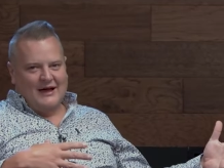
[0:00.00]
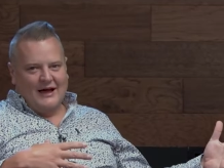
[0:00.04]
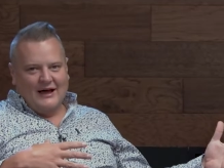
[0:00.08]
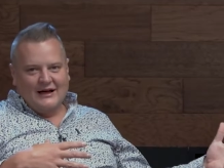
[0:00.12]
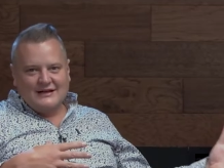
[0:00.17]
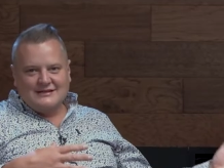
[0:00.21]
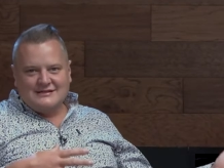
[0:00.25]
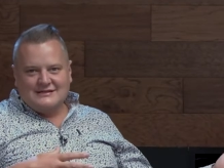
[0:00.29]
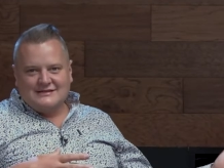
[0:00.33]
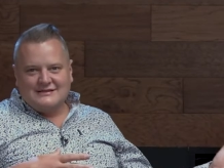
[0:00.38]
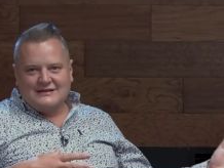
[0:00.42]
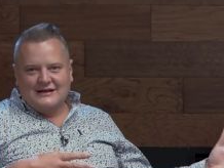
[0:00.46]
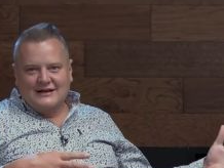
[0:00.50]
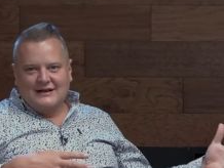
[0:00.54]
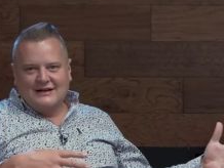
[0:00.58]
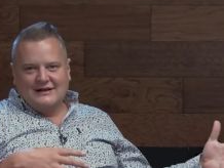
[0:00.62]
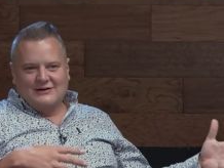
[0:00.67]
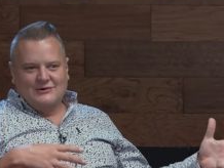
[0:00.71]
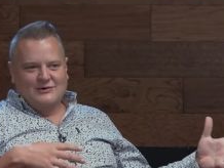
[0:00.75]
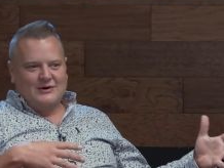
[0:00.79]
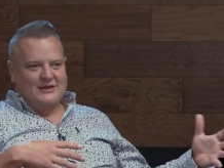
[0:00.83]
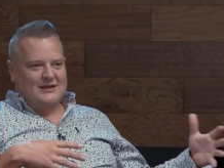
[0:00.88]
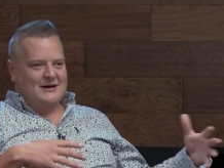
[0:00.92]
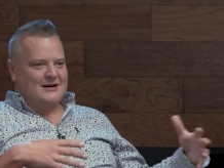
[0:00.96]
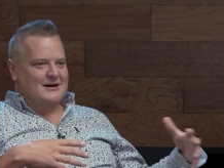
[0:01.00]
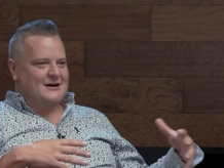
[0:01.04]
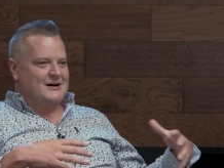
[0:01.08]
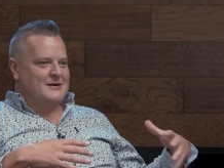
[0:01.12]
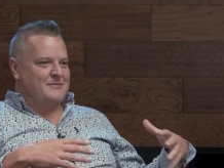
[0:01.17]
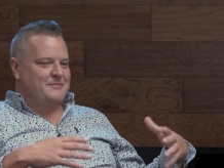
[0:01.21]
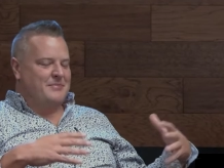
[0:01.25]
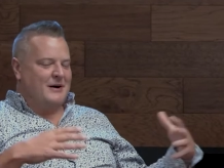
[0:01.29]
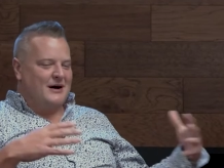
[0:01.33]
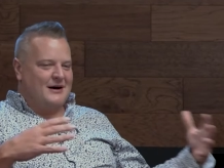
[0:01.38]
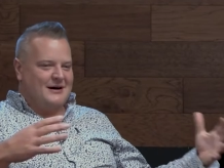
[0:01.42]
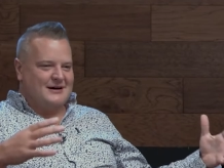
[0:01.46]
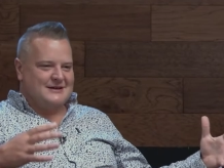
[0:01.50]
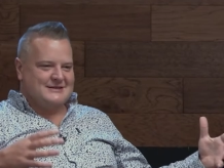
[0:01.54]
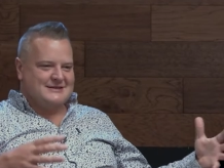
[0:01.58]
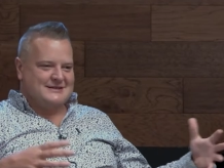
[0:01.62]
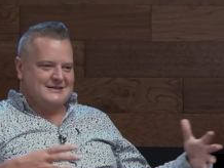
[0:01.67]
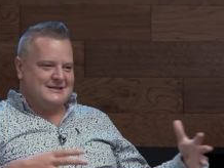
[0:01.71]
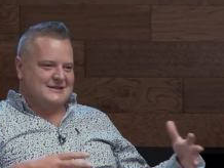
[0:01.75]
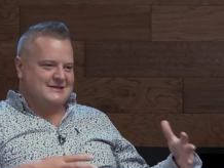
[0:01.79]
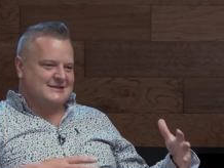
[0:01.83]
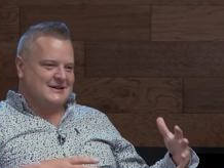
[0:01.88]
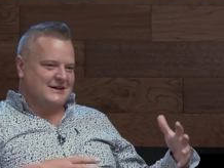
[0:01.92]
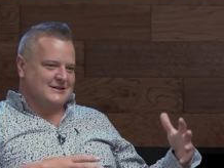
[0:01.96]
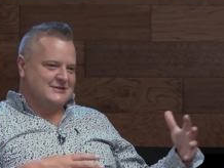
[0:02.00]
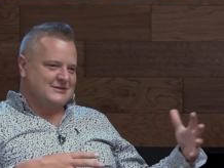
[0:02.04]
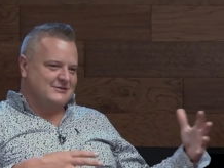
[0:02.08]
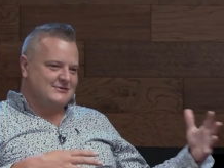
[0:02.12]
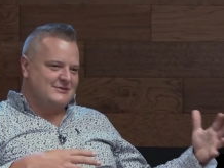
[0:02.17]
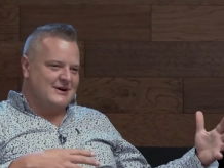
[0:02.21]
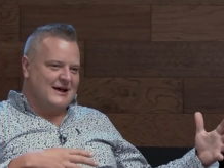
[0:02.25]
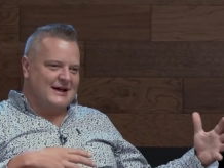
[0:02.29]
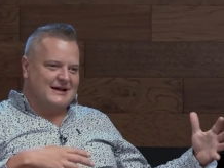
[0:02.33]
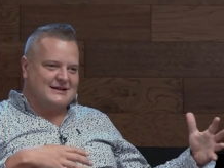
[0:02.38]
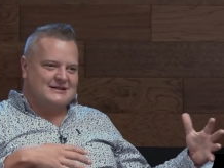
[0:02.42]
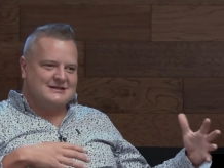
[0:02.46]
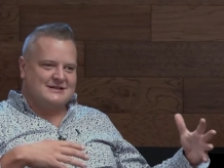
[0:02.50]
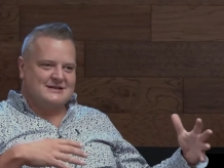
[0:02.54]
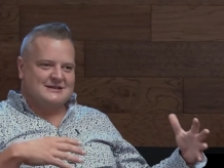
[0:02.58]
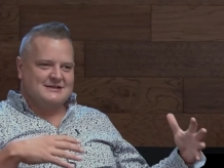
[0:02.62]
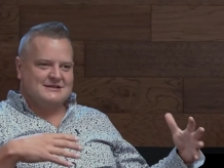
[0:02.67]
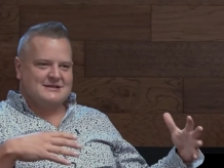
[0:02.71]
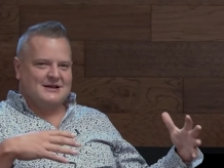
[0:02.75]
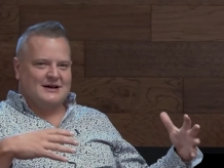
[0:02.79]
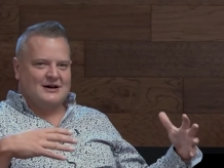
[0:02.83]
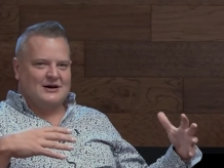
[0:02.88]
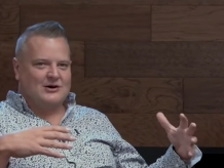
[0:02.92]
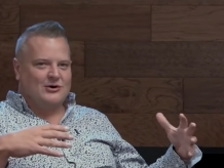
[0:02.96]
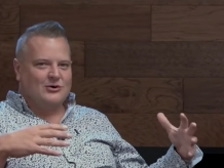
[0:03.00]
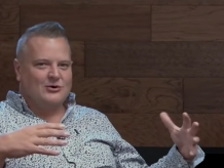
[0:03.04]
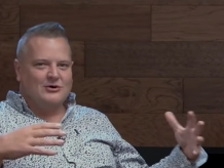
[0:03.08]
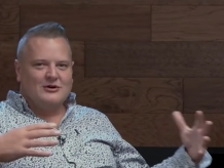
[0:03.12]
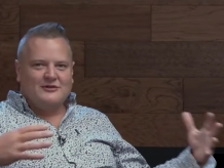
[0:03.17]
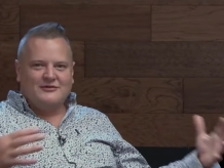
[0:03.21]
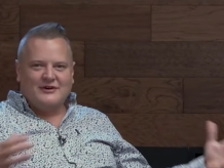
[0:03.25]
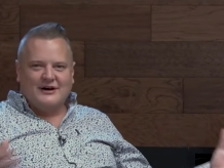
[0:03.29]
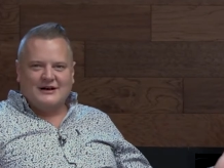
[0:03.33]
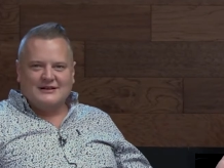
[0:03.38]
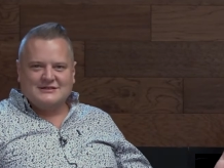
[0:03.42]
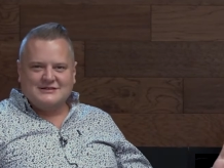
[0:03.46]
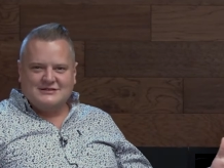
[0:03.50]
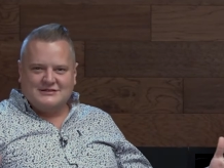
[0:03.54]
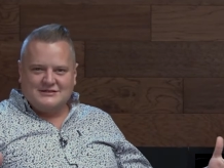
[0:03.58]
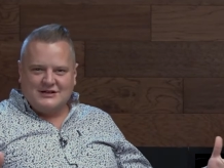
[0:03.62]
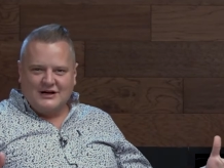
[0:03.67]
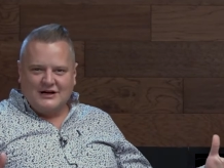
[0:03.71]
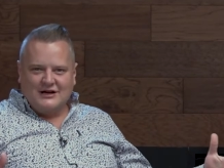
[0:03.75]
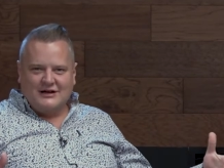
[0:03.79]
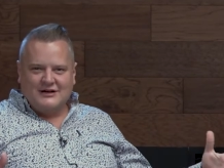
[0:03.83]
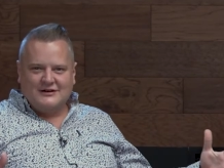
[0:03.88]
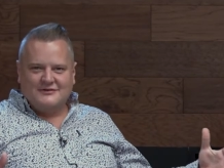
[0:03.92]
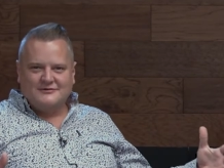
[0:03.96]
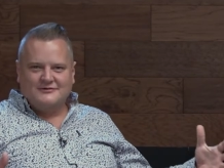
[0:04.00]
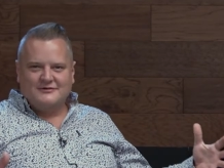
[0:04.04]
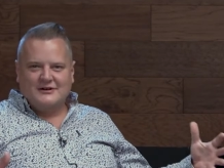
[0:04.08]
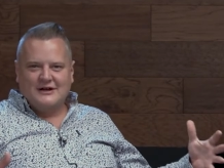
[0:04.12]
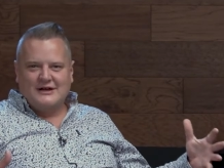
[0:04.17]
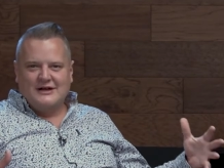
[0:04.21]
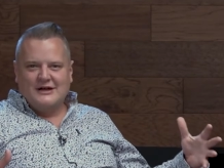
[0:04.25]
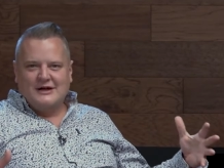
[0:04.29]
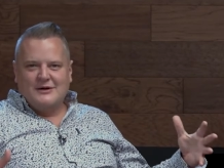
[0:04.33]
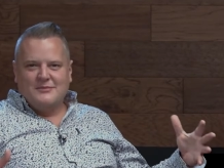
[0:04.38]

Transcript: us with our pastors, our directors, all of our staff,